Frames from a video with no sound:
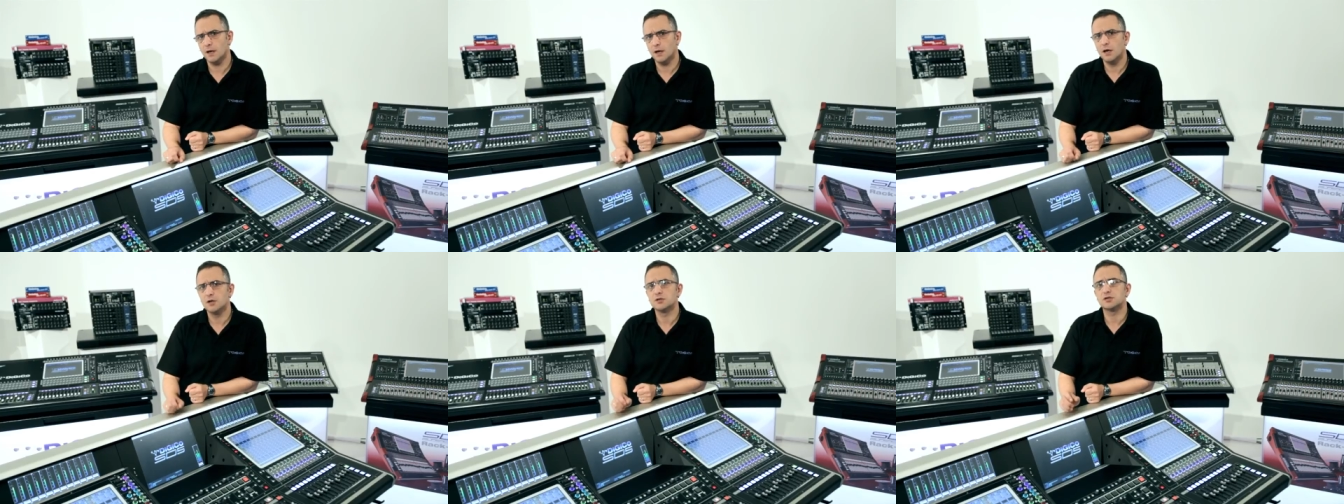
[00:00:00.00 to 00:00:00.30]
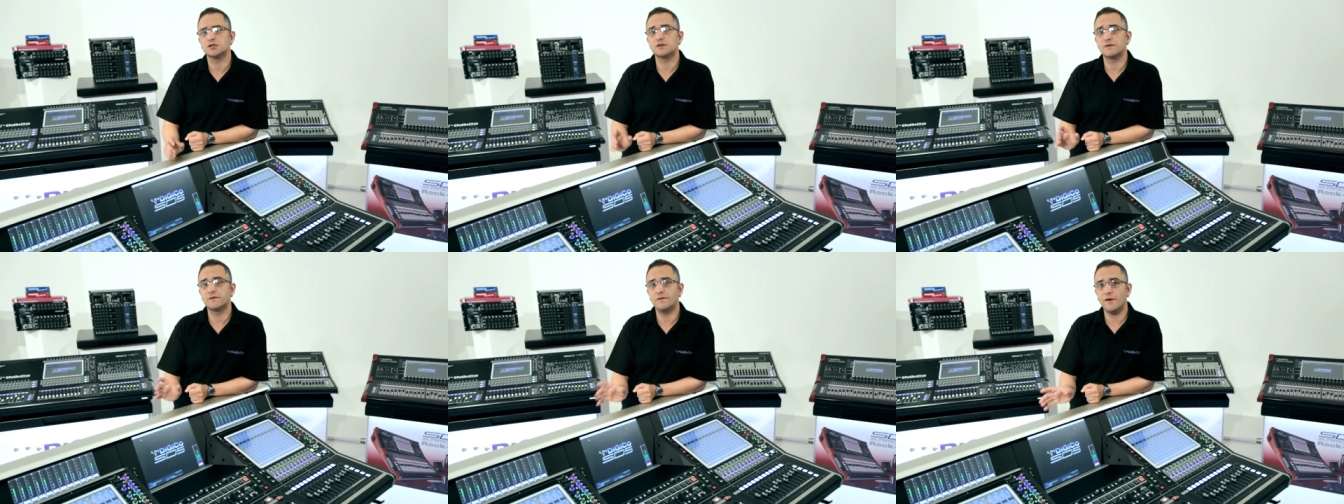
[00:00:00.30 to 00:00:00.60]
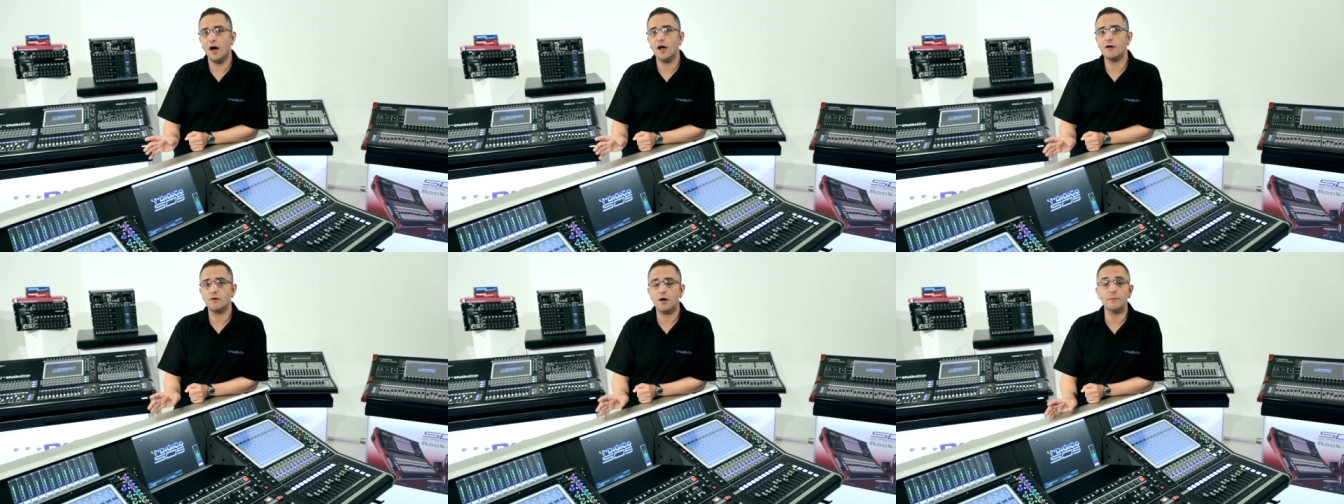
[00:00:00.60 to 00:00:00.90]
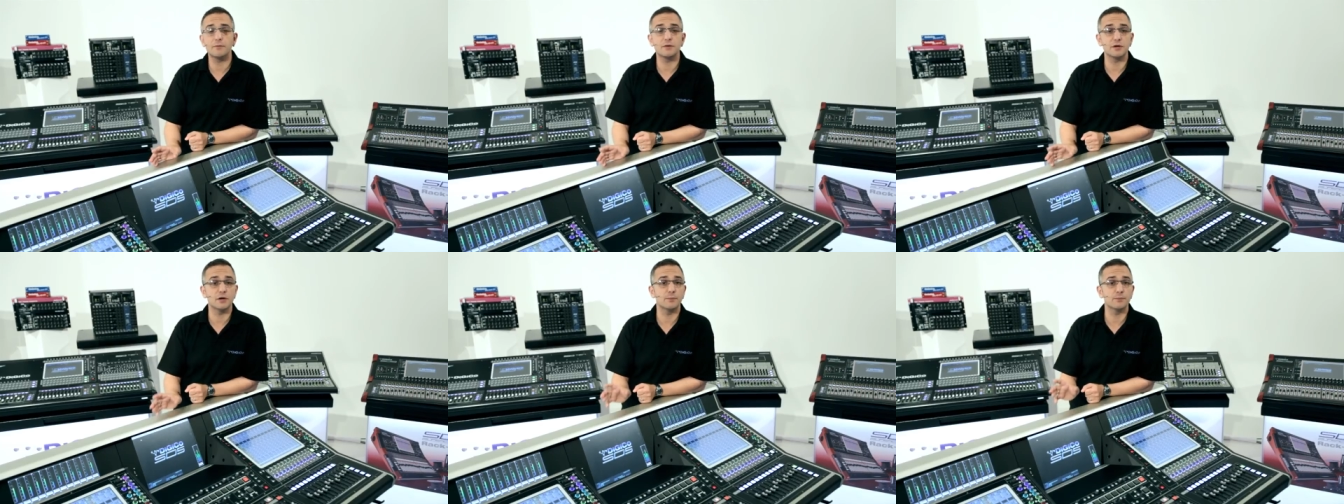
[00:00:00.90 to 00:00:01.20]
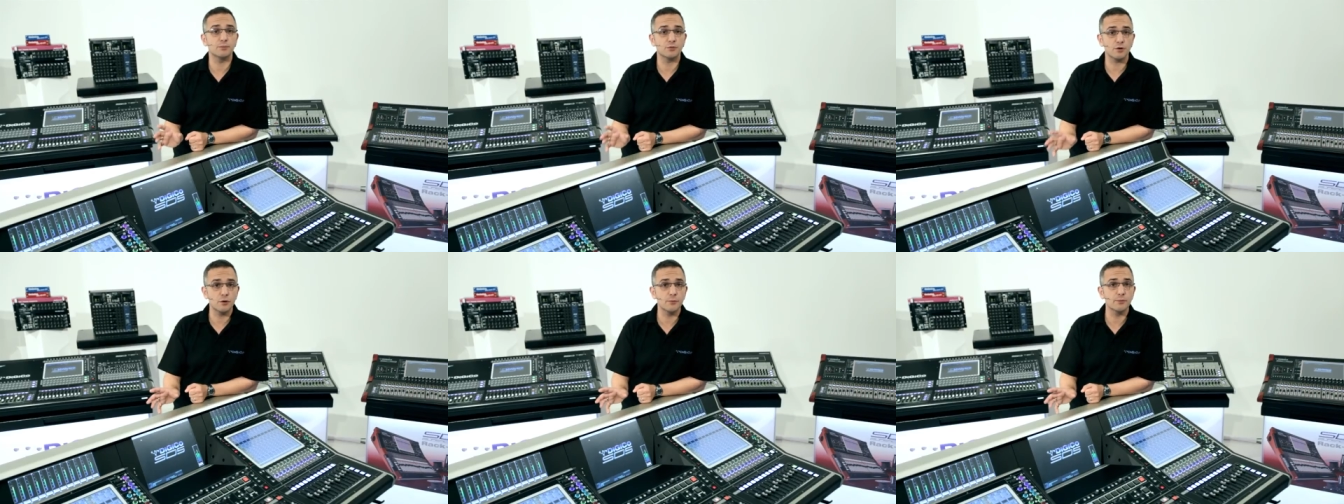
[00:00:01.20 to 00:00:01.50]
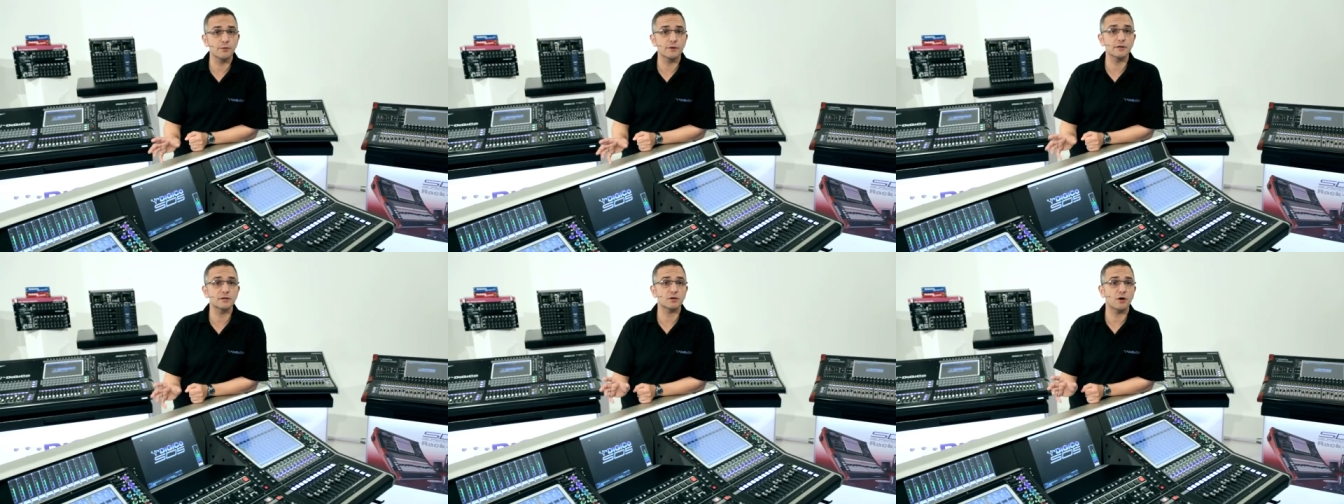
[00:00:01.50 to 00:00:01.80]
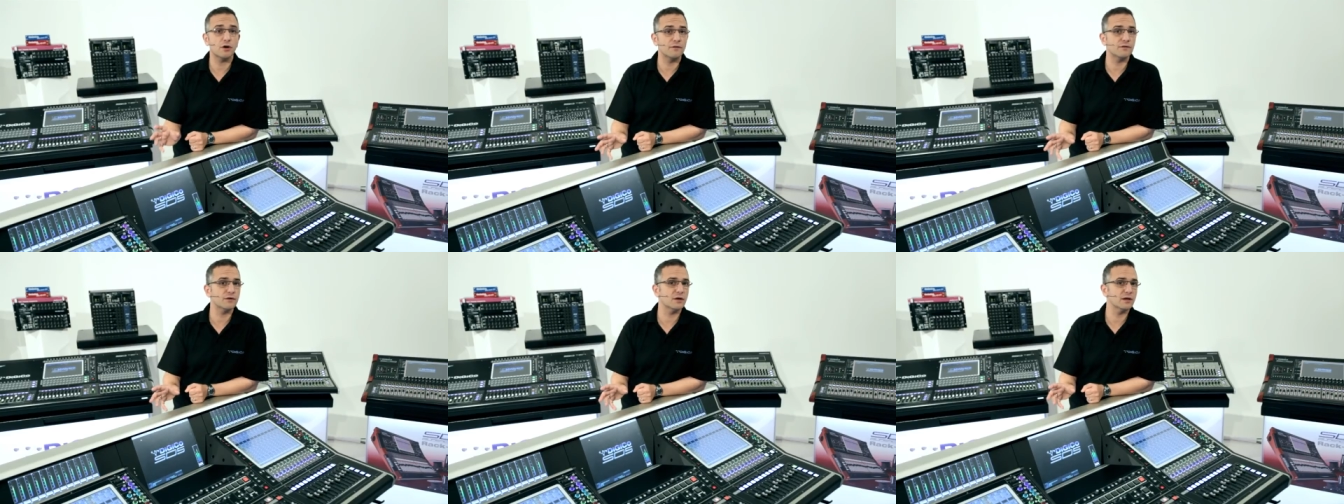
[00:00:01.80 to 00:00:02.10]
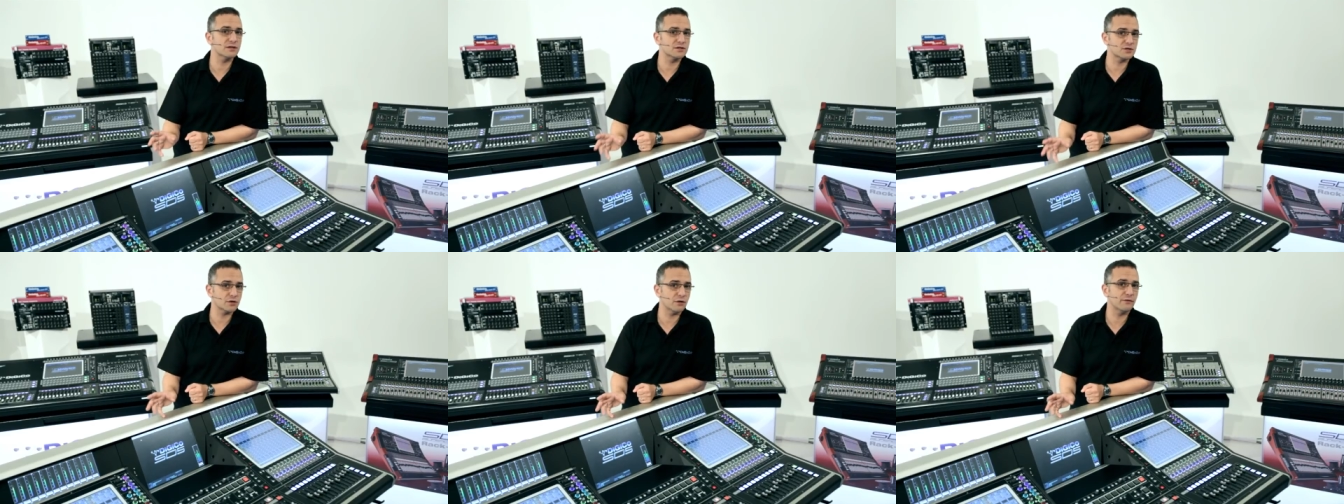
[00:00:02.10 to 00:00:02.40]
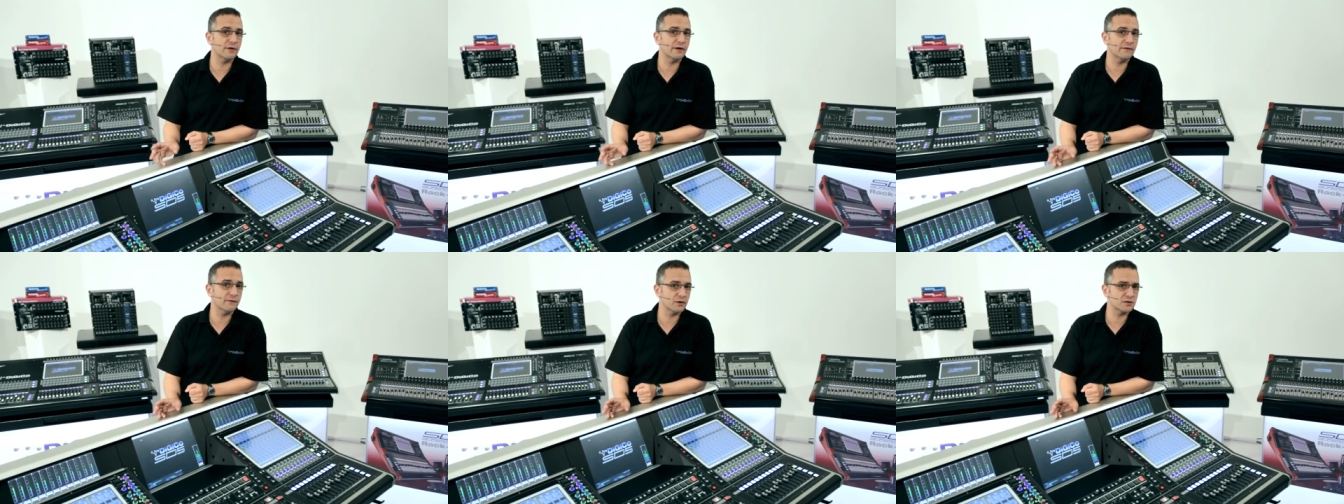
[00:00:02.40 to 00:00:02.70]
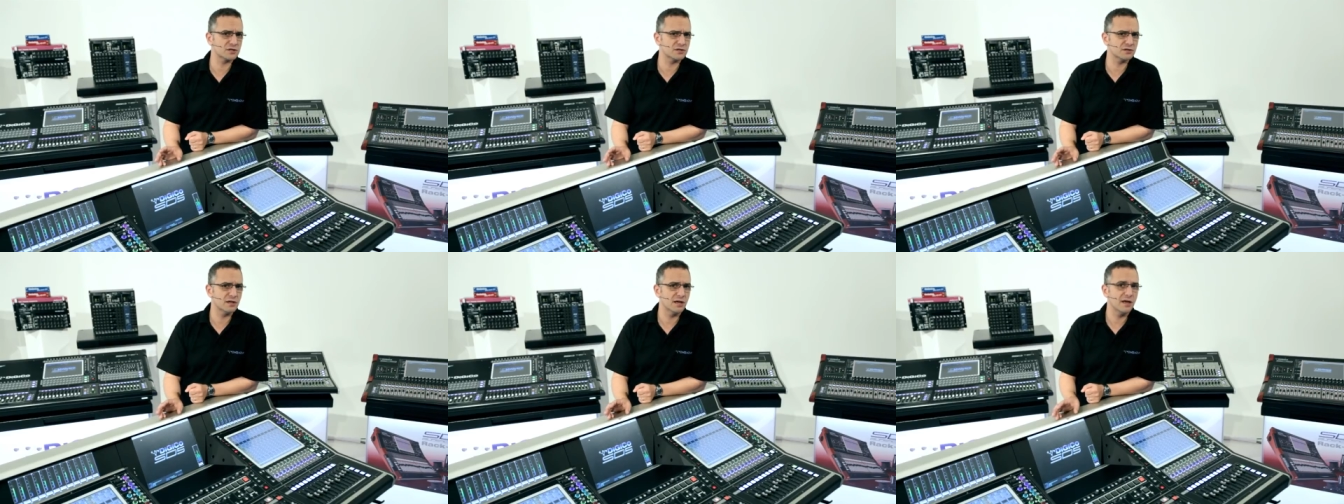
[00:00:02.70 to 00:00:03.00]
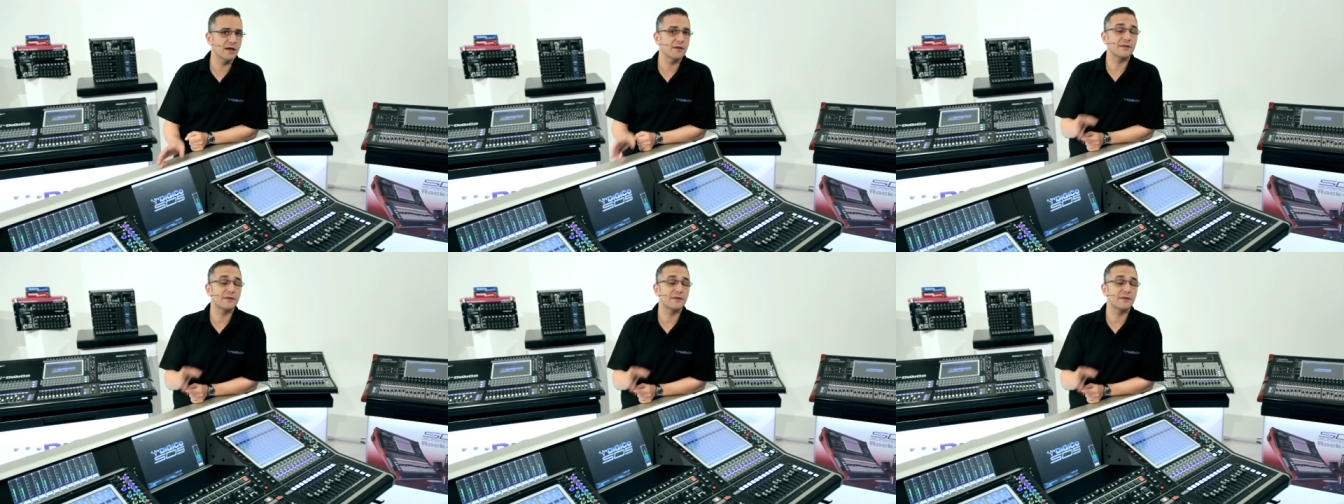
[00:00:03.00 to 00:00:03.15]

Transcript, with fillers: Just fire up the appropriate offline software version.